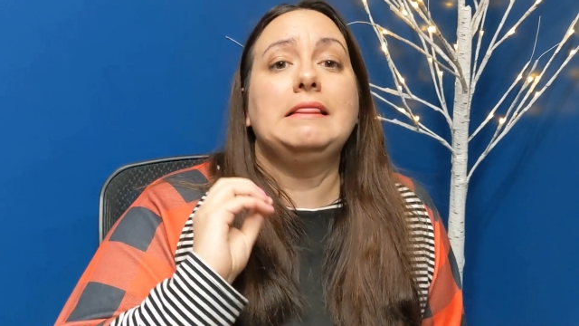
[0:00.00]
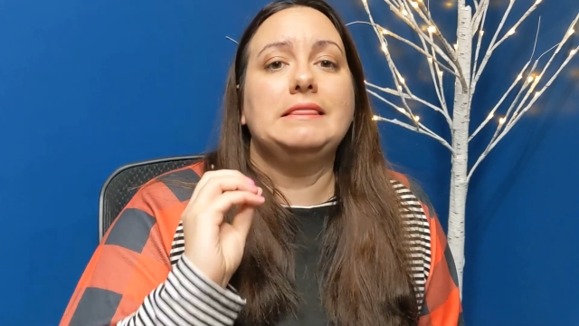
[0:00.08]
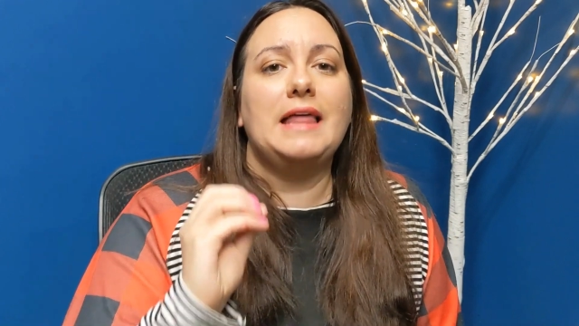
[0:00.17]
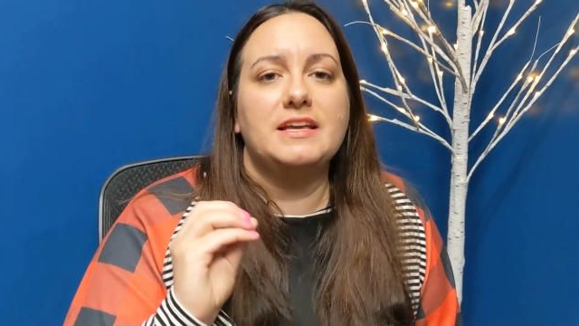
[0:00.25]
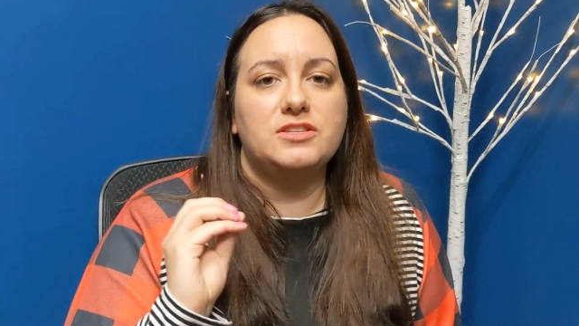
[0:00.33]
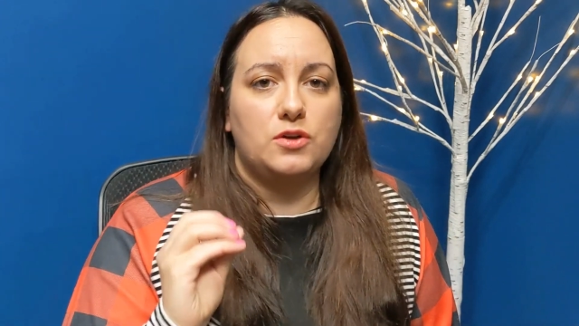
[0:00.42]

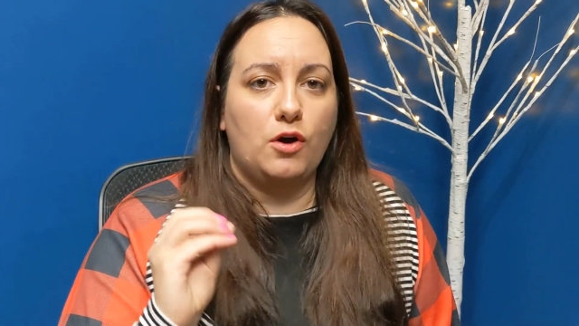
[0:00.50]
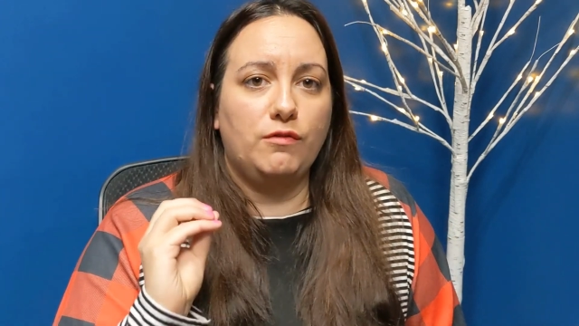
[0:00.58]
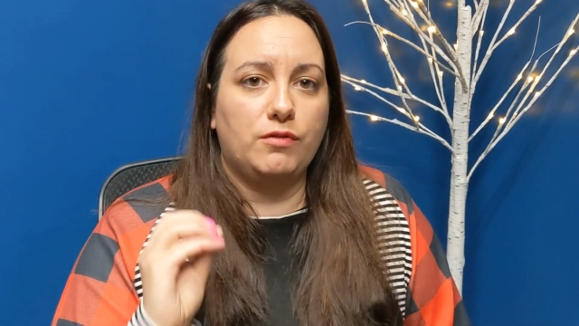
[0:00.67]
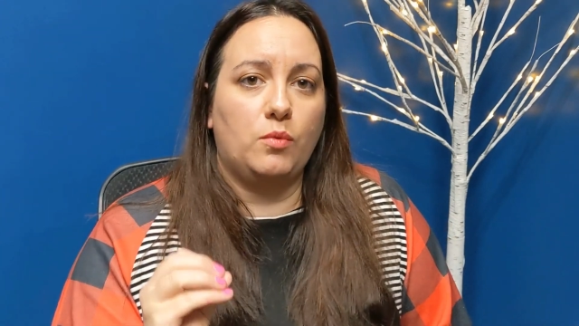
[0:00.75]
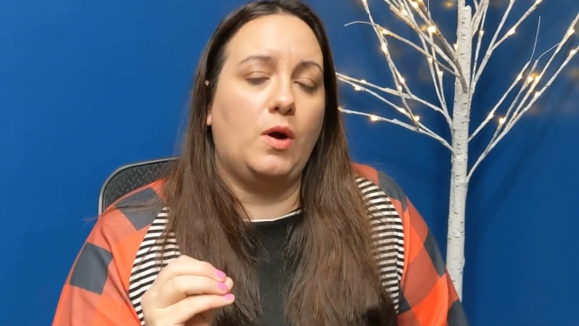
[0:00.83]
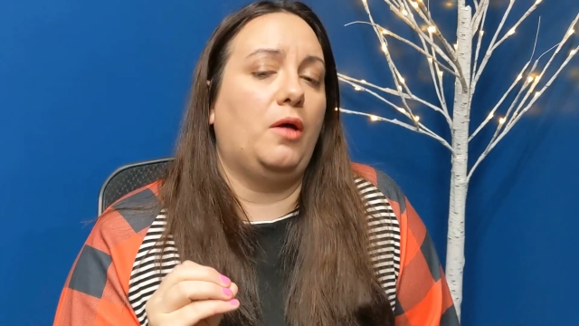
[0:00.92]
less
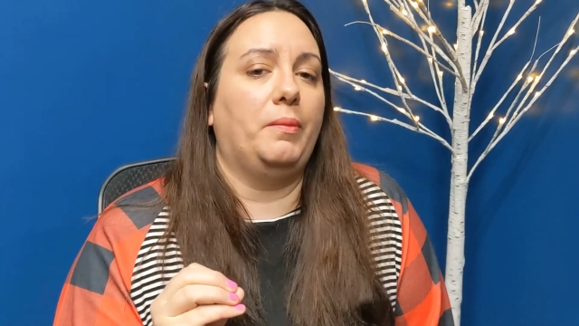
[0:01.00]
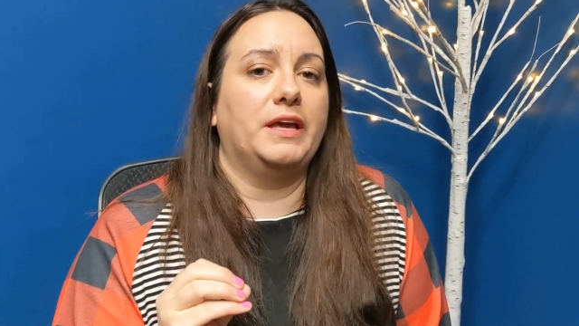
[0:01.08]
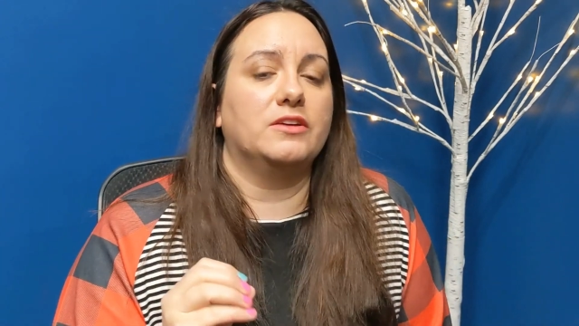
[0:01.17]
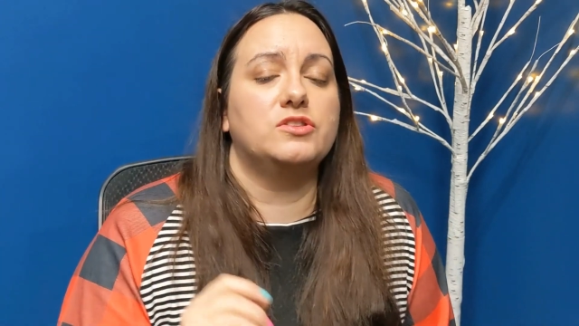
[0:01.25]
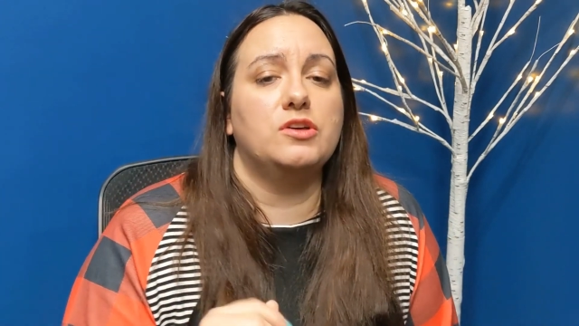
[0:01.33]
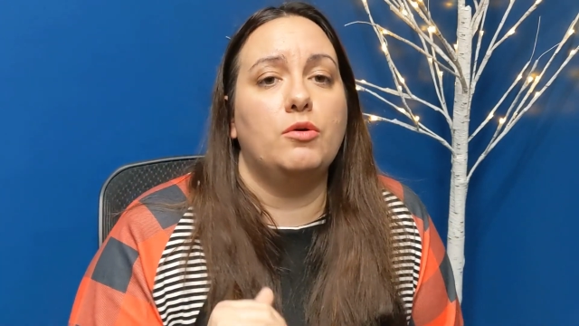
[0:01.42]

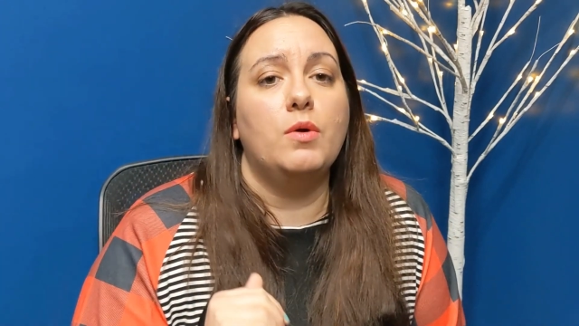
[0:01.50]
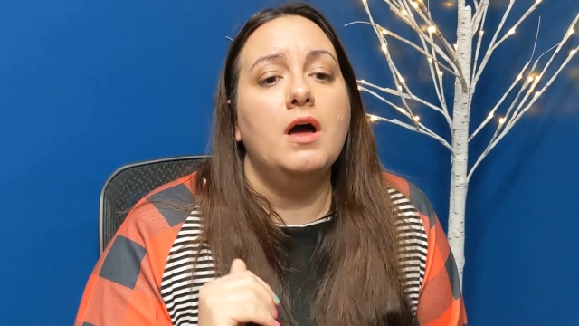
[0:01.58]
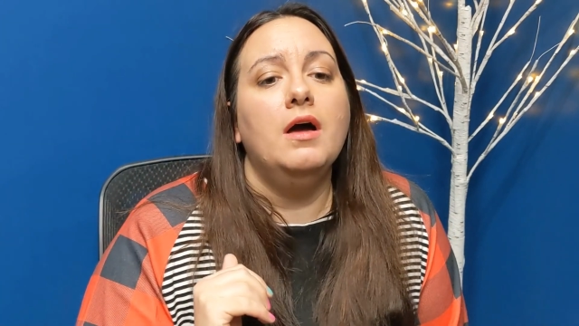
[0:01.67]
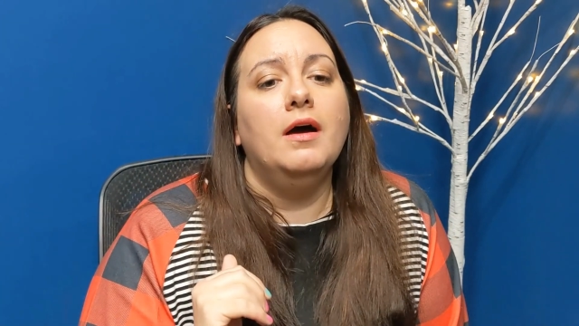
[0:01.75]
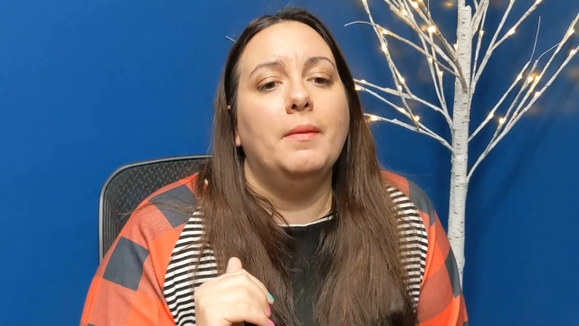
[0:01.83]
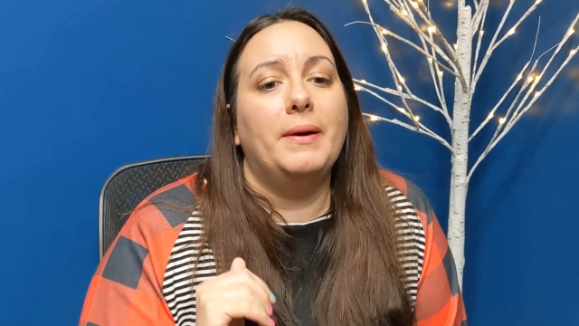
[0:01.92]
overwhelming. So
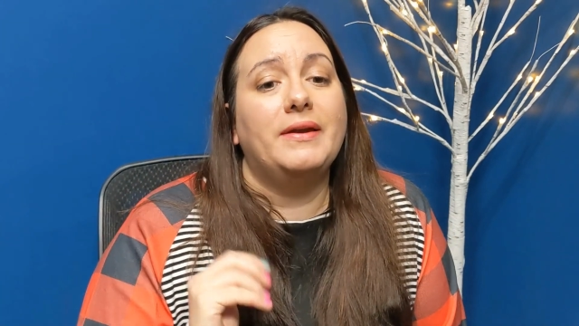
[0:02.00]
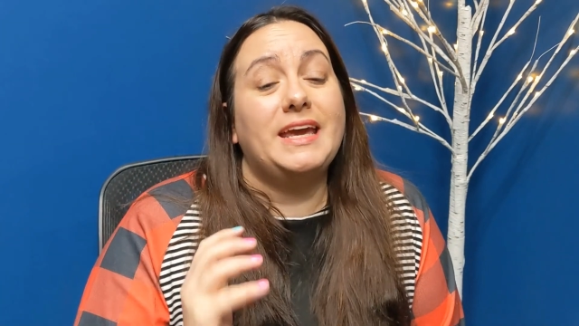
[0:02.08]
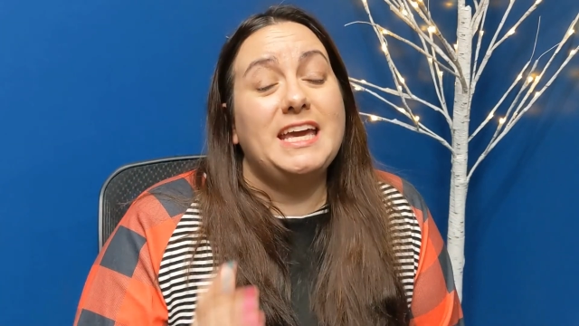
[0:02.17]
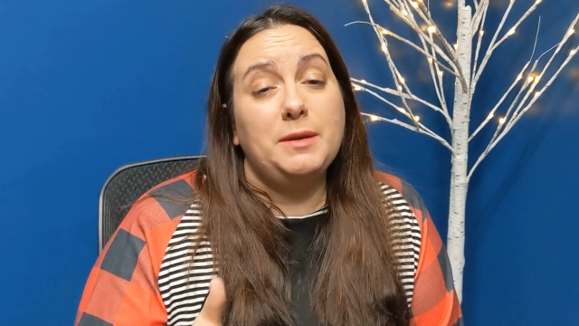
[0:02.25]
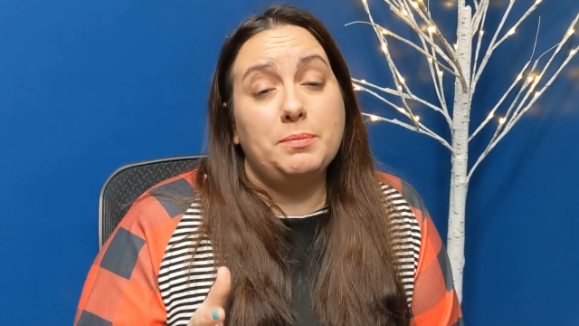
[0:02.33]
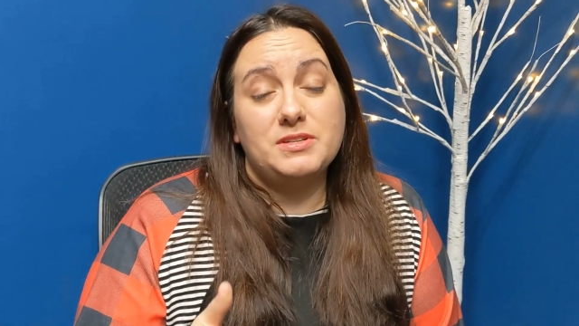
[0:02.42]
about
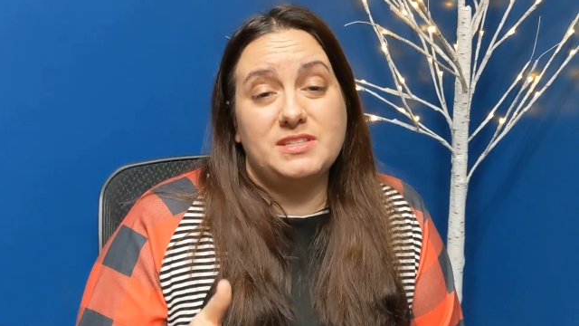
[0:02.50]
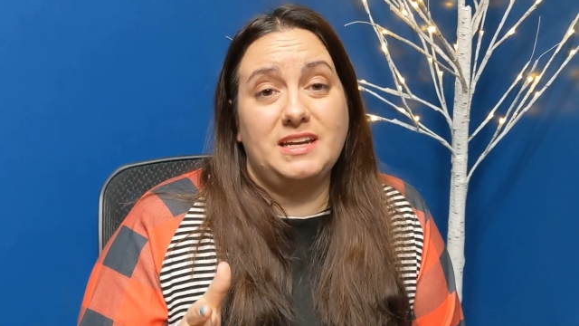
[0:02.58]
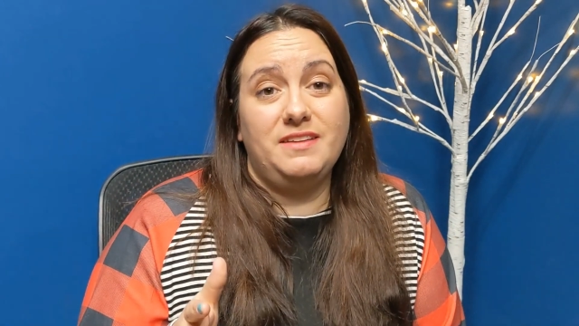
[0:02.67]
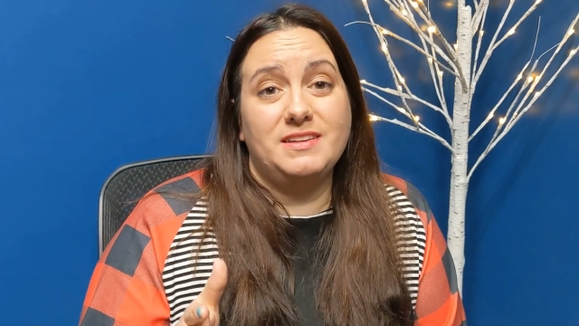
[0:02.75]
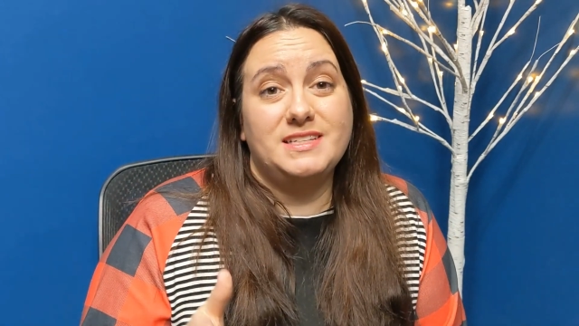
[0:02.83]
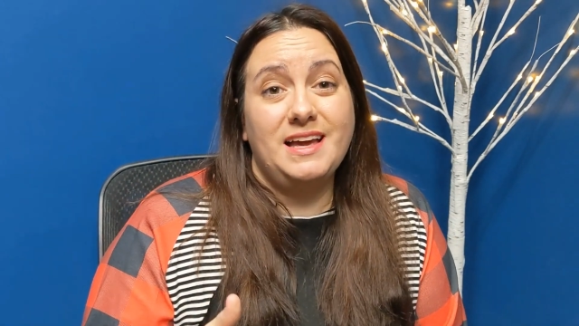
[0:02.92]

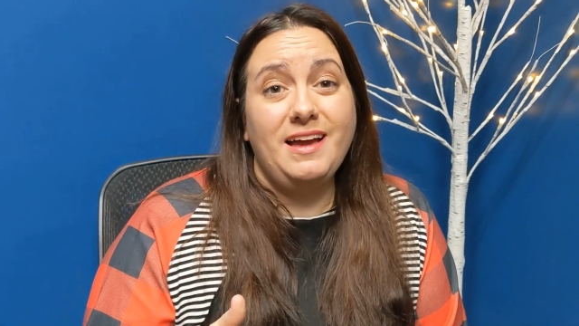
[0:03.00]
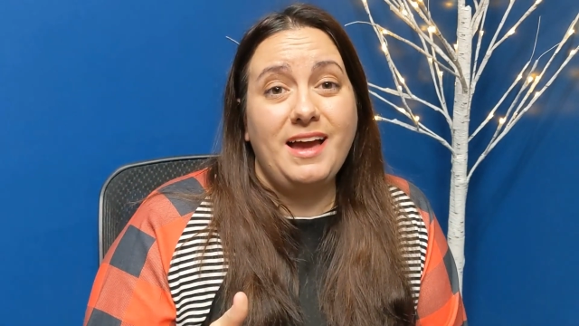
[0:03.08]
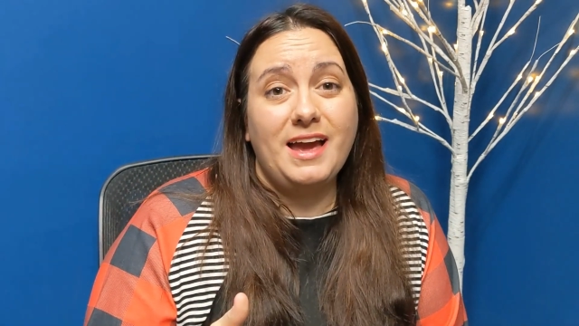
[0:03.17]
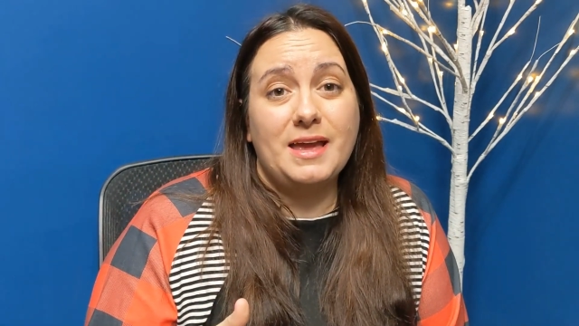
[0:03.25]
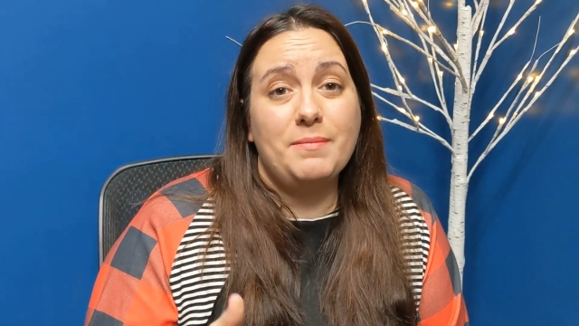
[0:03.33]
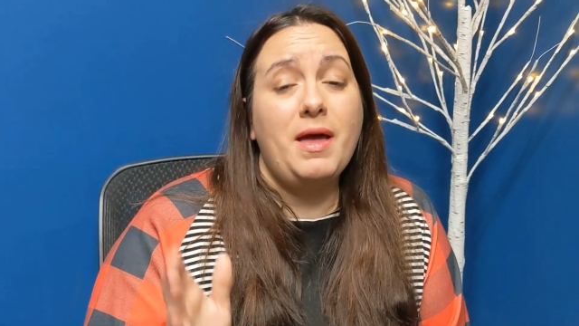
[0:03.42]
80% of the
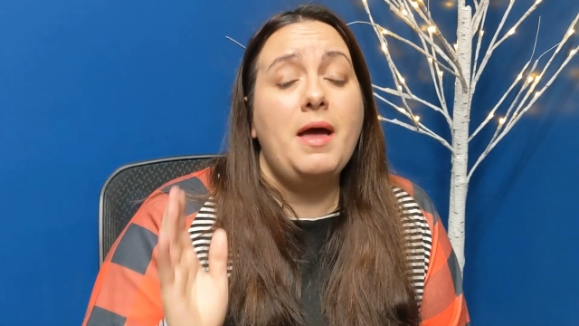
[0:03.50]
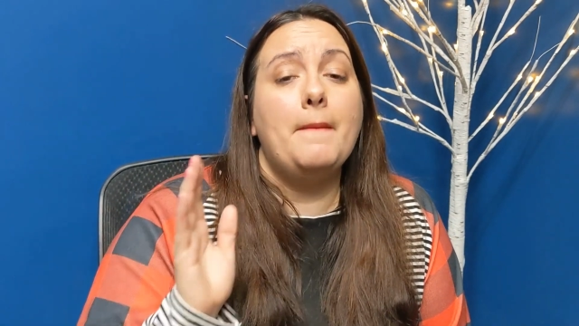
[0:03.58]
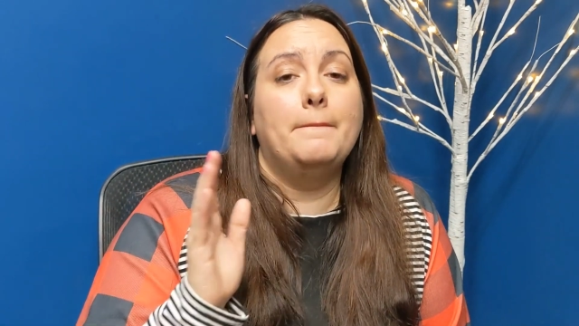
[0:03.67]
time,